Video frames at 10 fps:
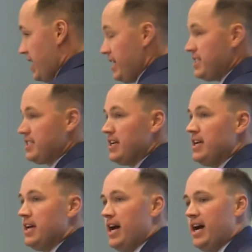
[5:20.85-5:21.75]

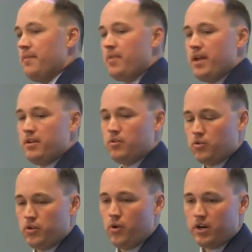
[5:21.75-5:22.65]
dates,
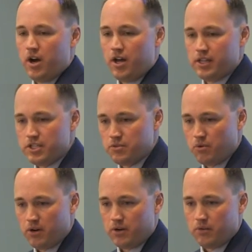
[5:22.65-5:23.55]
York College is
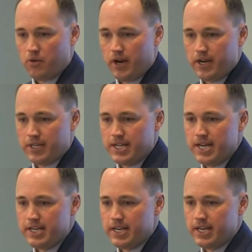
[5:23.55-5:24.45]
where I
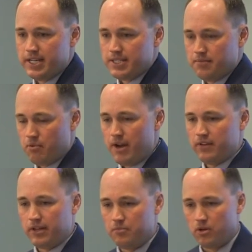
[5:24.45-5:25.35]
attended, and it's a
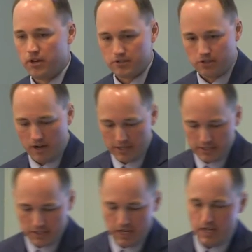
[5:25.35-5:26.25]
private liberal arts
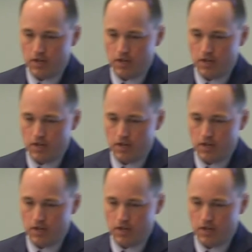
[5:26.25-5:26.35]
college.